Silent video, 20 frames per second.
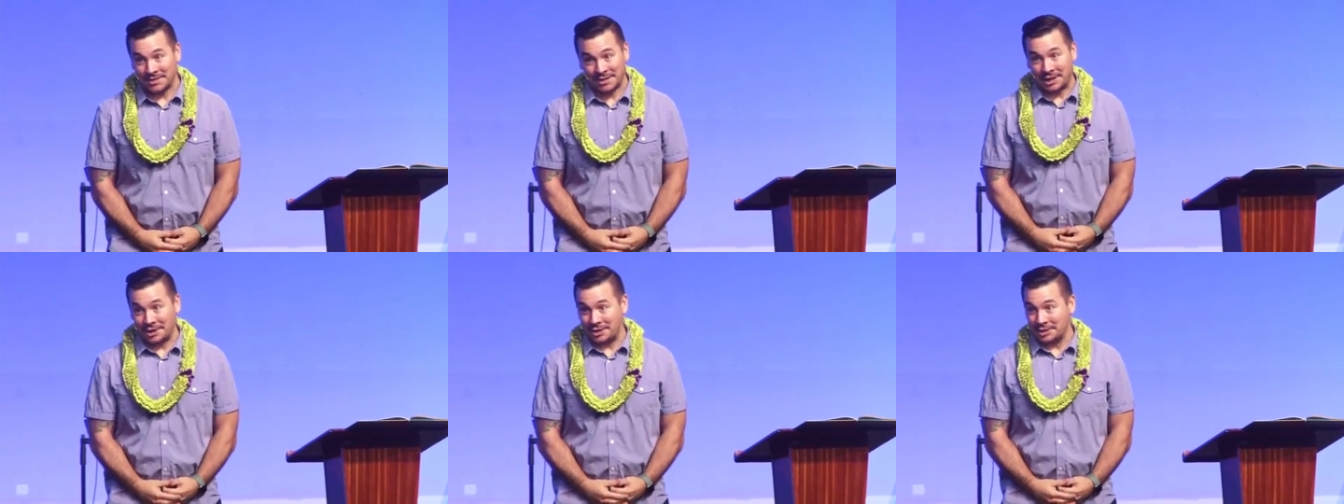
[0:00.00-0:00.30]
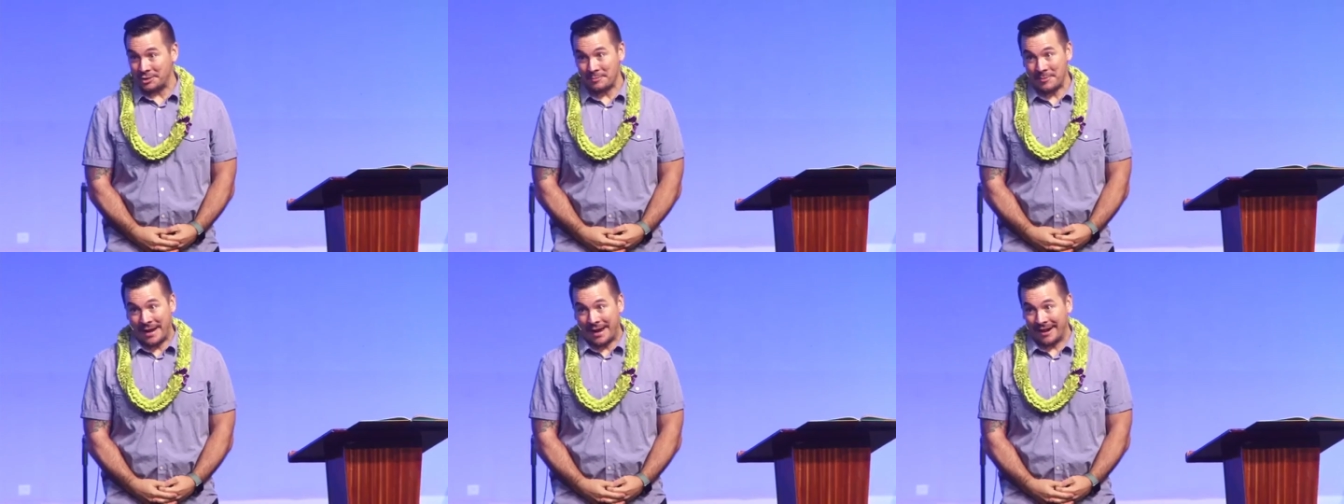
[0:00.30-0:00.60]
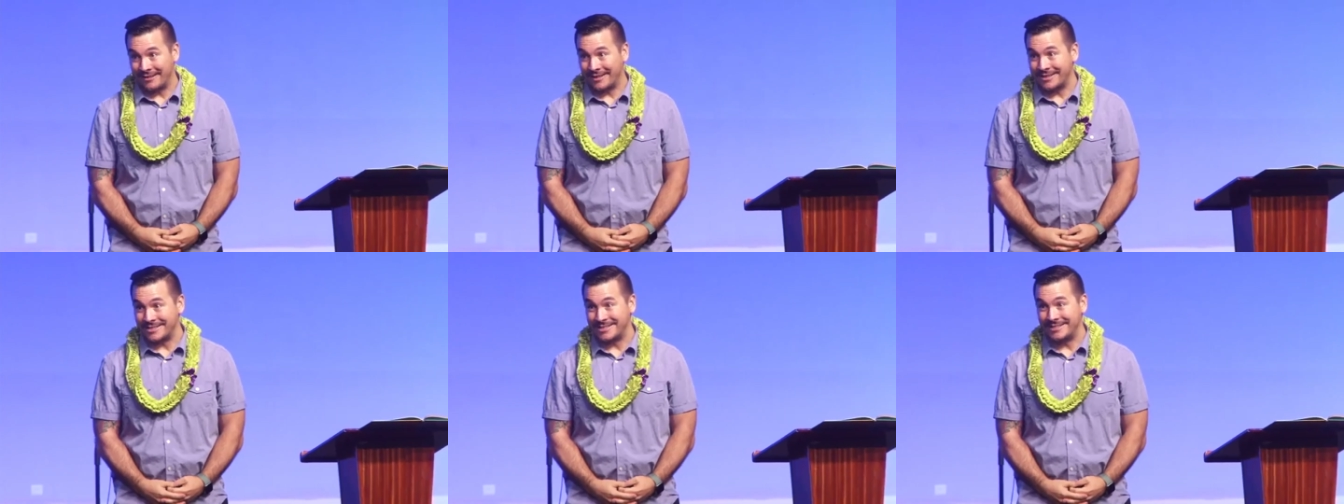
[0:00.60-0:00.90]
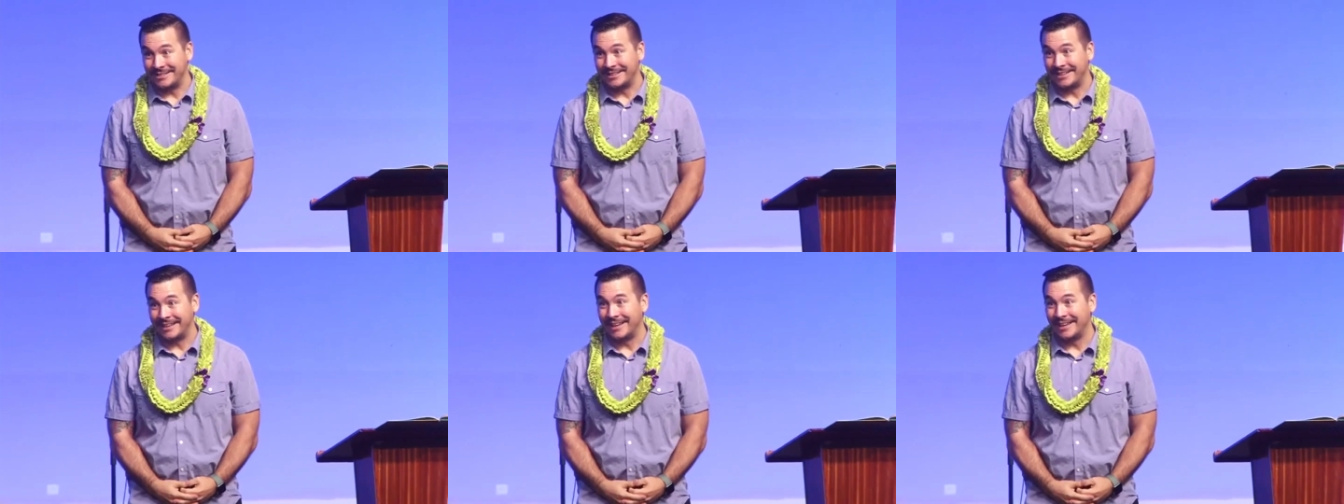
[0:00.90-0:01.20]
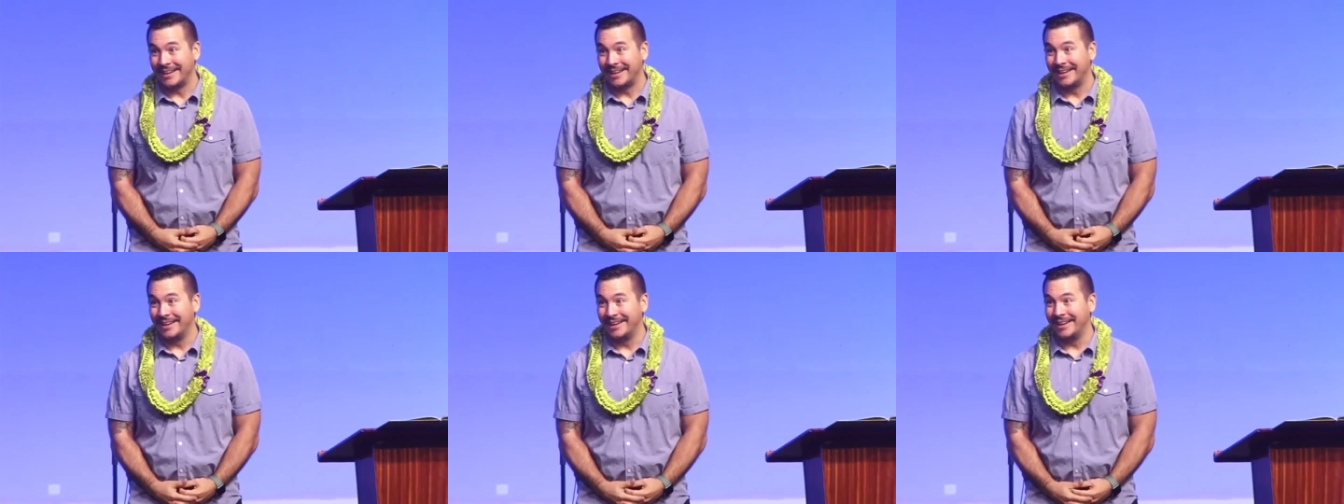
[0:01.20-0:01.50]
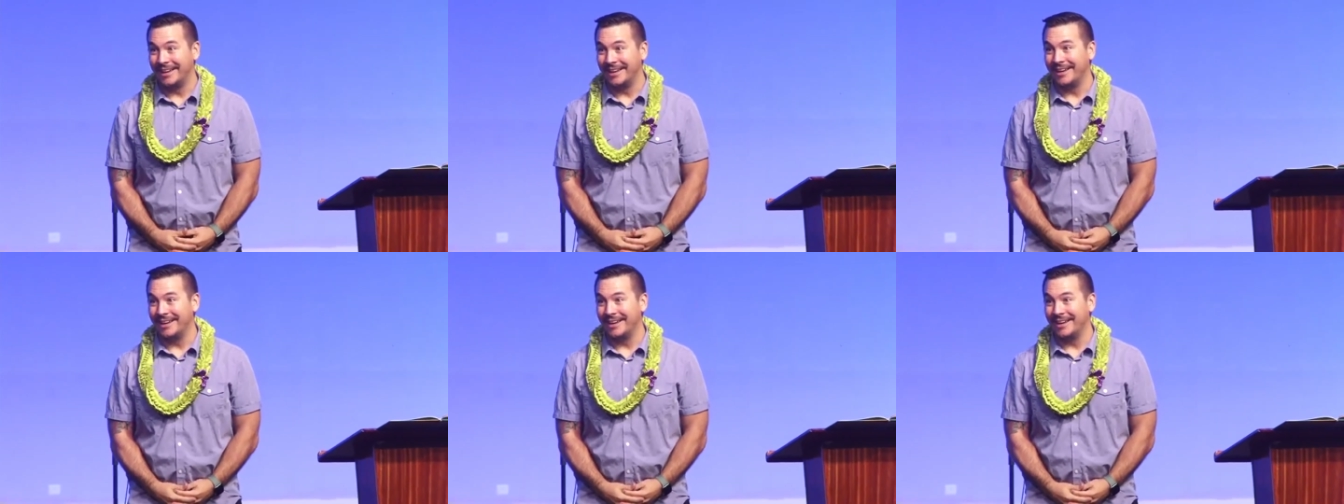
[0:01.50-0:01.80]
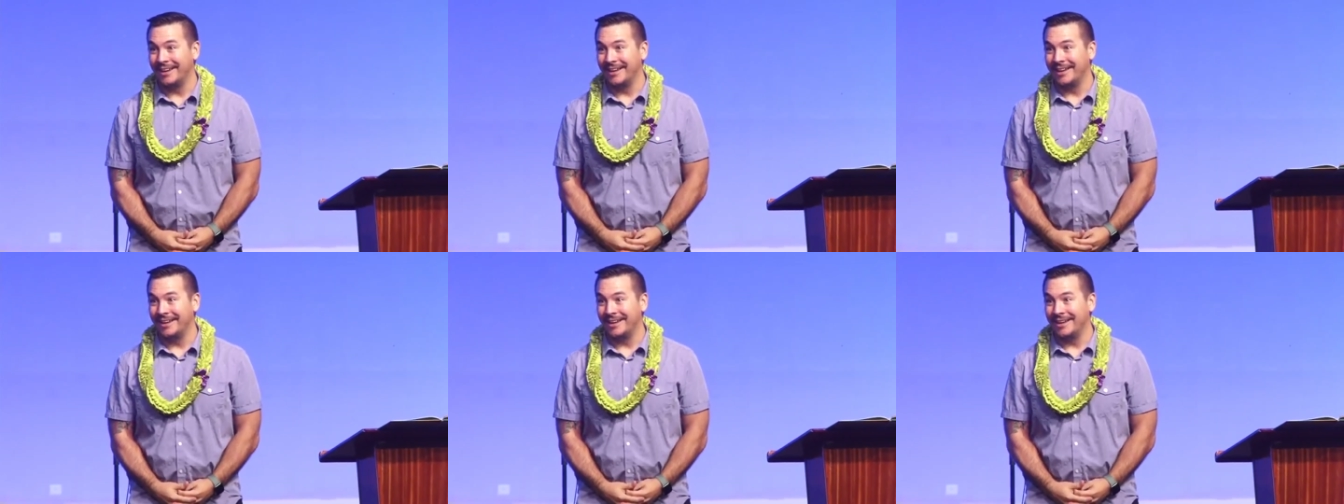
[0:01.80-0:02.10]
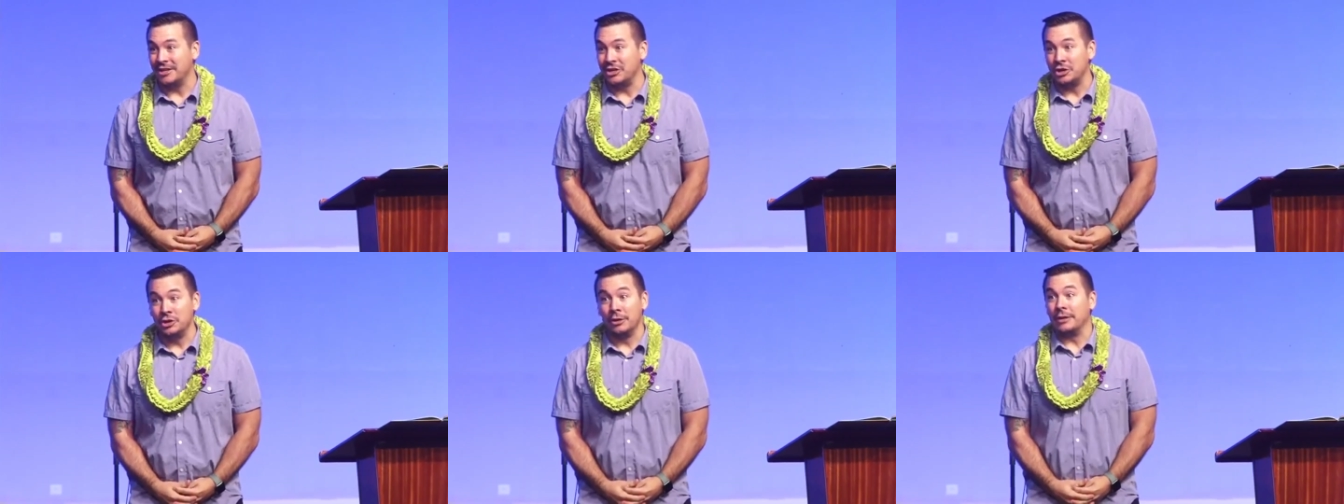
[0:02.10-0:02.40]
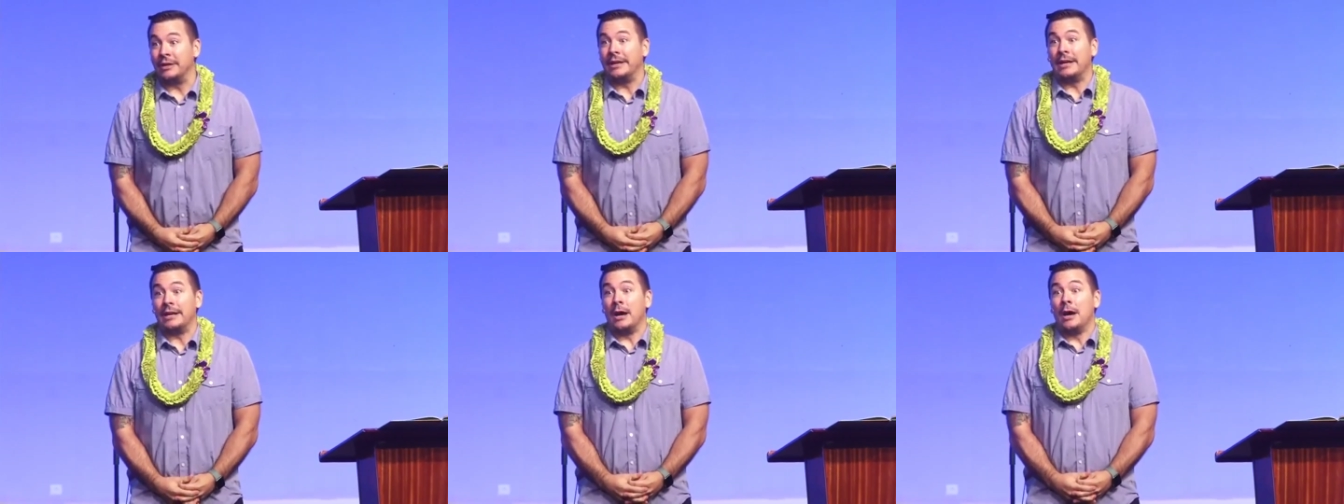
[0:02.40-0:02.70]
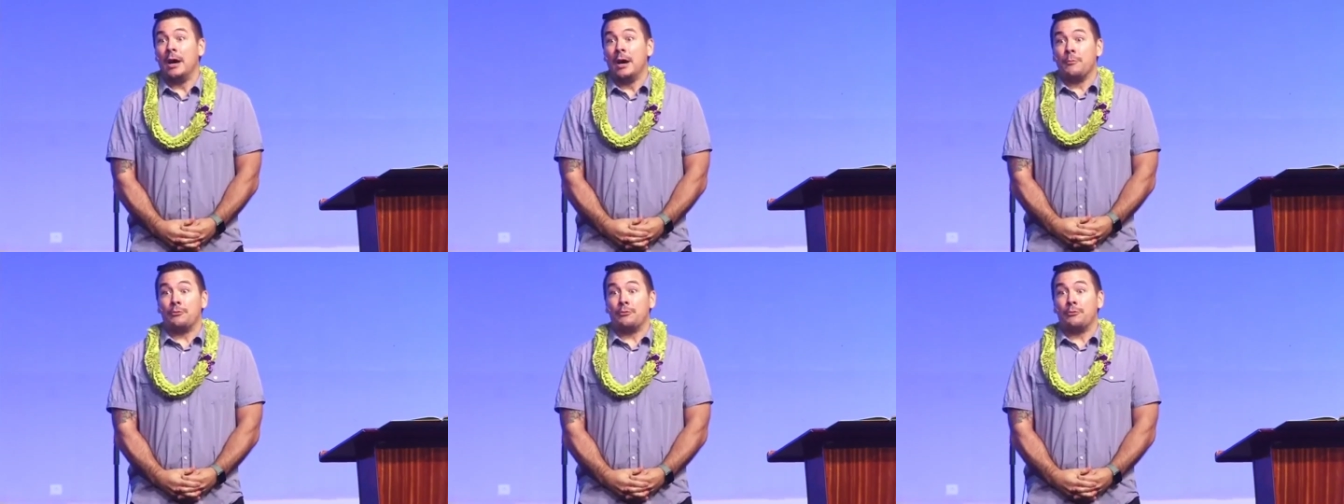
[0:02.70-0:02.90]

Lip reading: on your marriage, do you? You don't get a